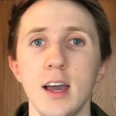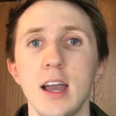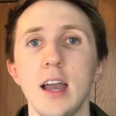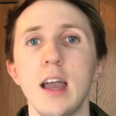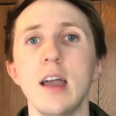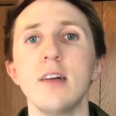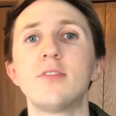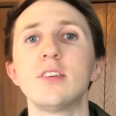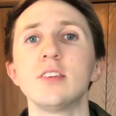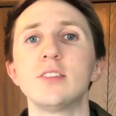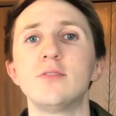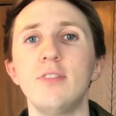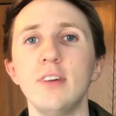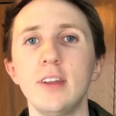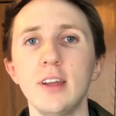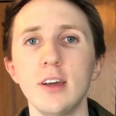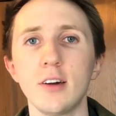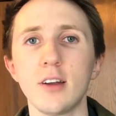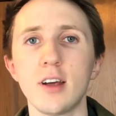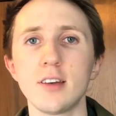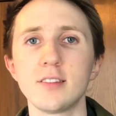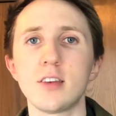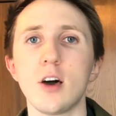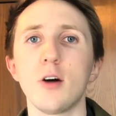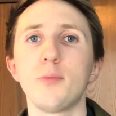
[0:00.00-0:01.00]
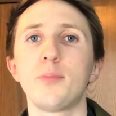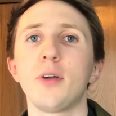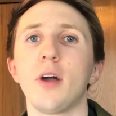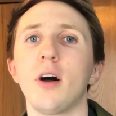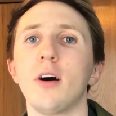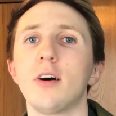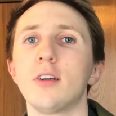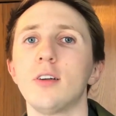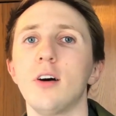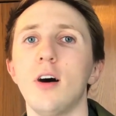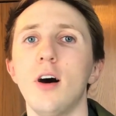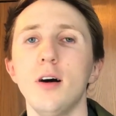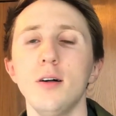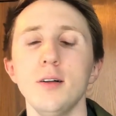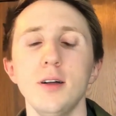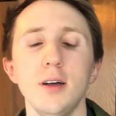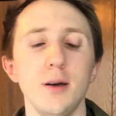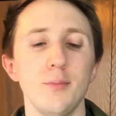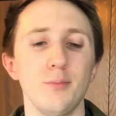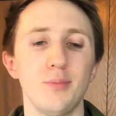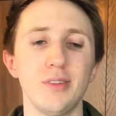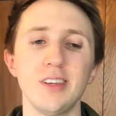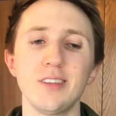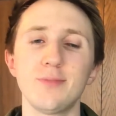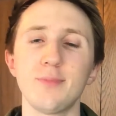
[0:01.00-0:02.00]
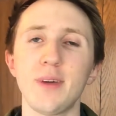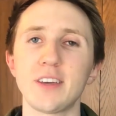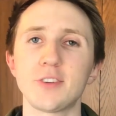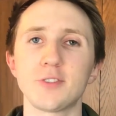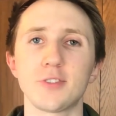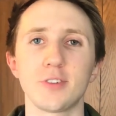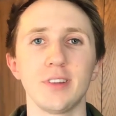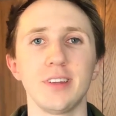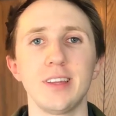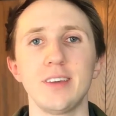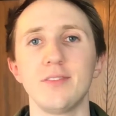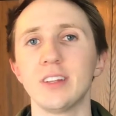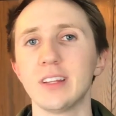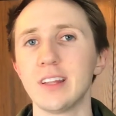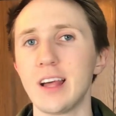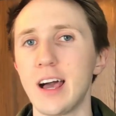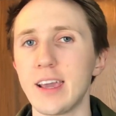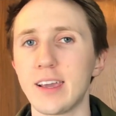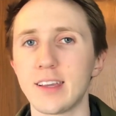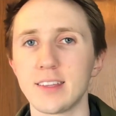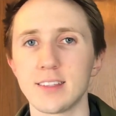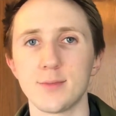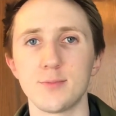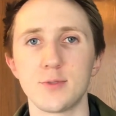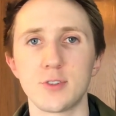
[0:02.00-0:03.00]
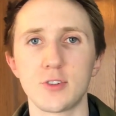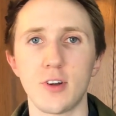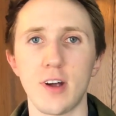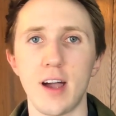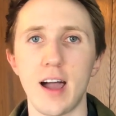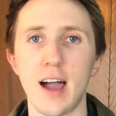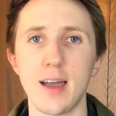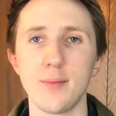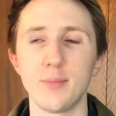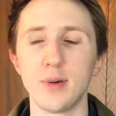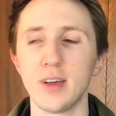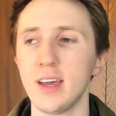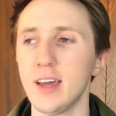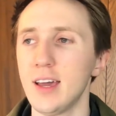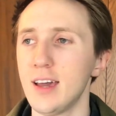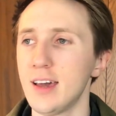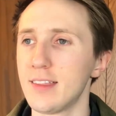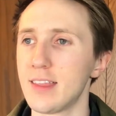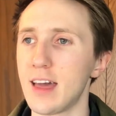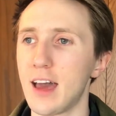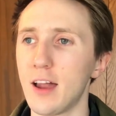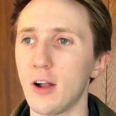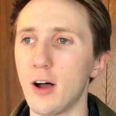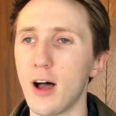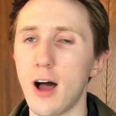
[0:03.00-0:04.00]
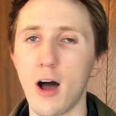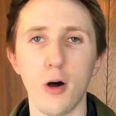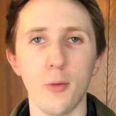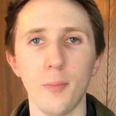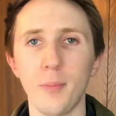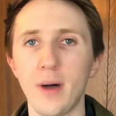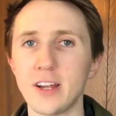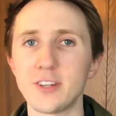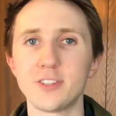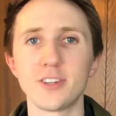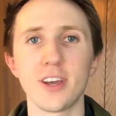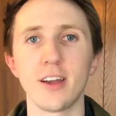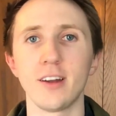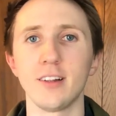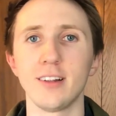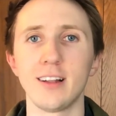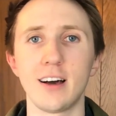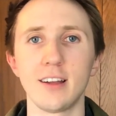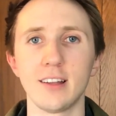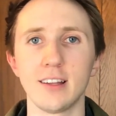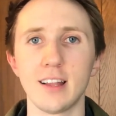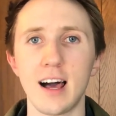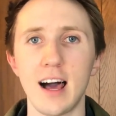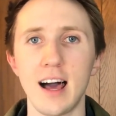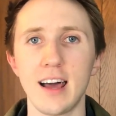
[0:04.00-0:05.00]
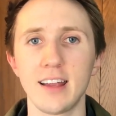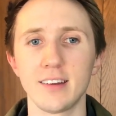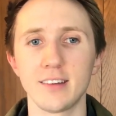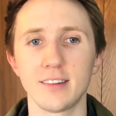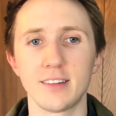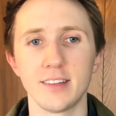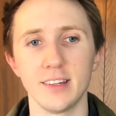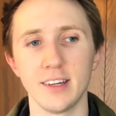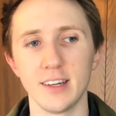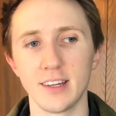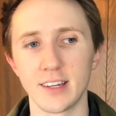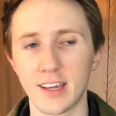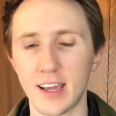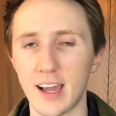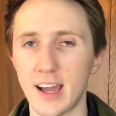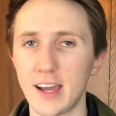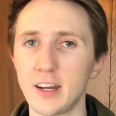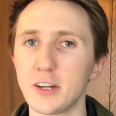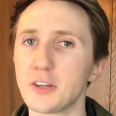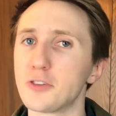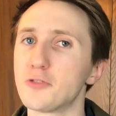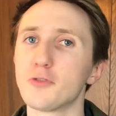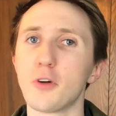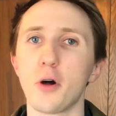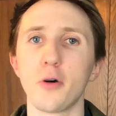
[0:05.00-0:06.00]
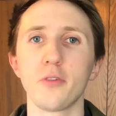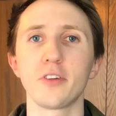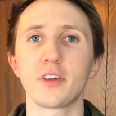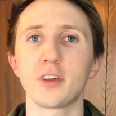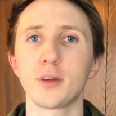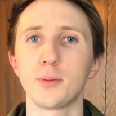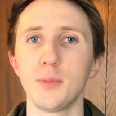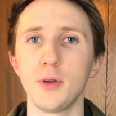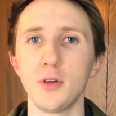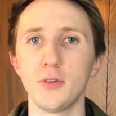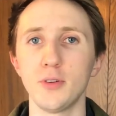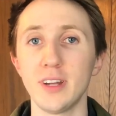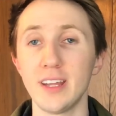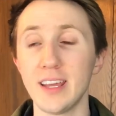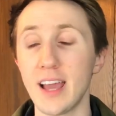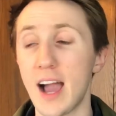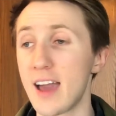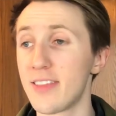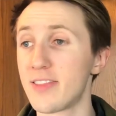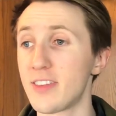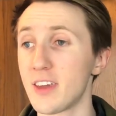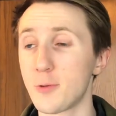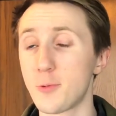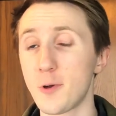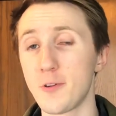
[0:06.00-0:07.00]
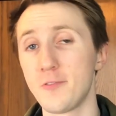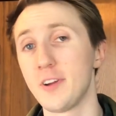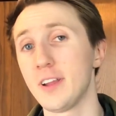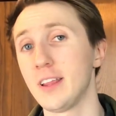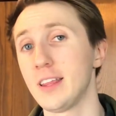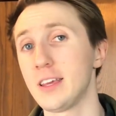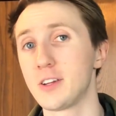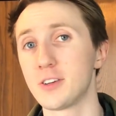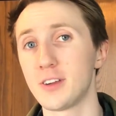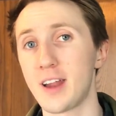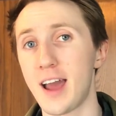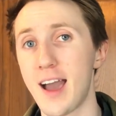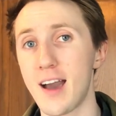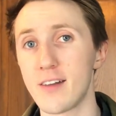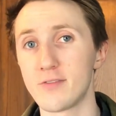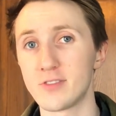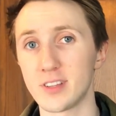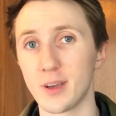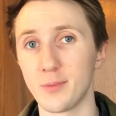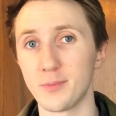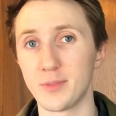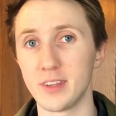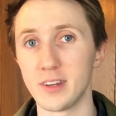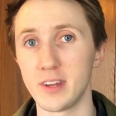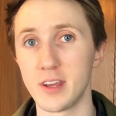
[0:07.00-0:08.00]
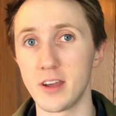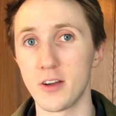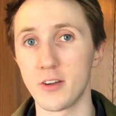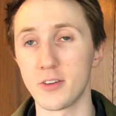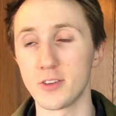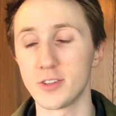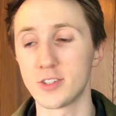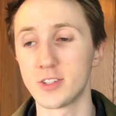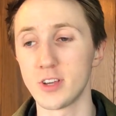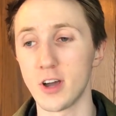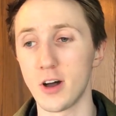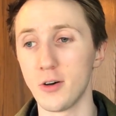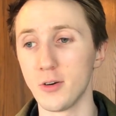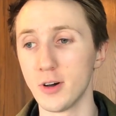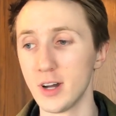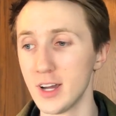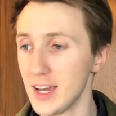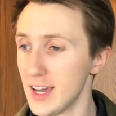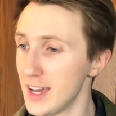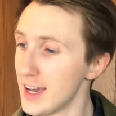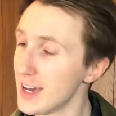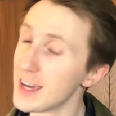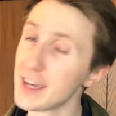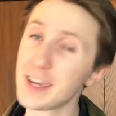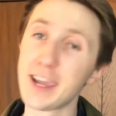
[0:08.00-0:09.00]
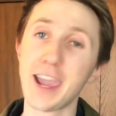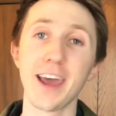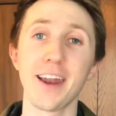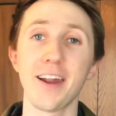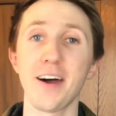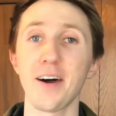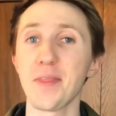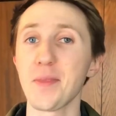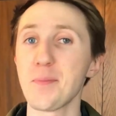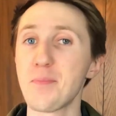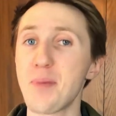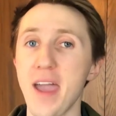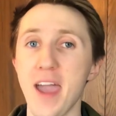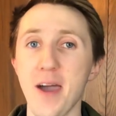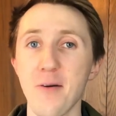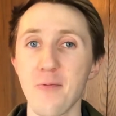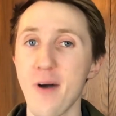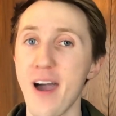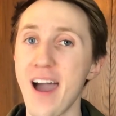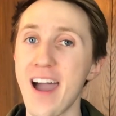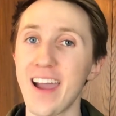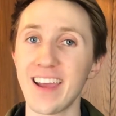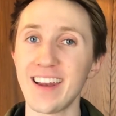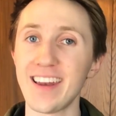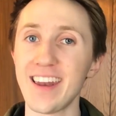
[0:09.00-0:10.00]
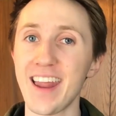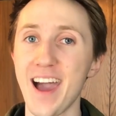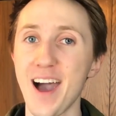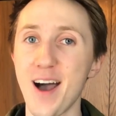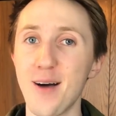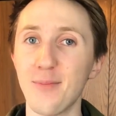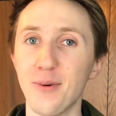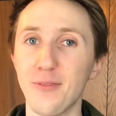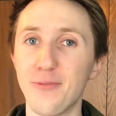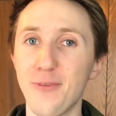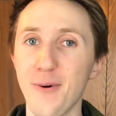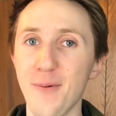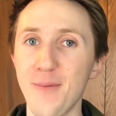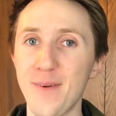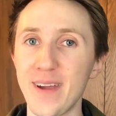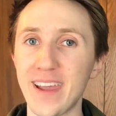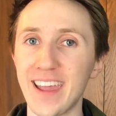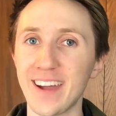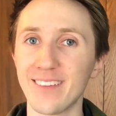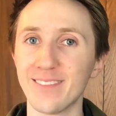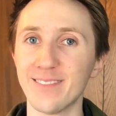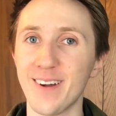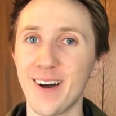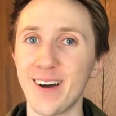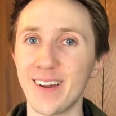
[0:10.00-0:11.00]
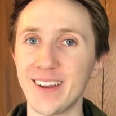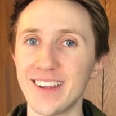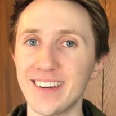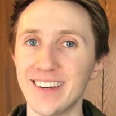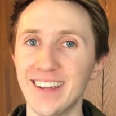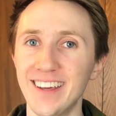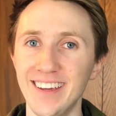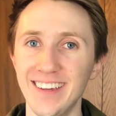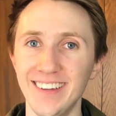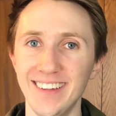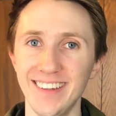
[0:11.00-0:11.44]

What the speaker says: If this video does help you out at all, please make sure to leave a like and subscribe. That'll help my channel out a lot to kind of grow the community. I think we really could have something here. So get on the bandwagon now before we get running.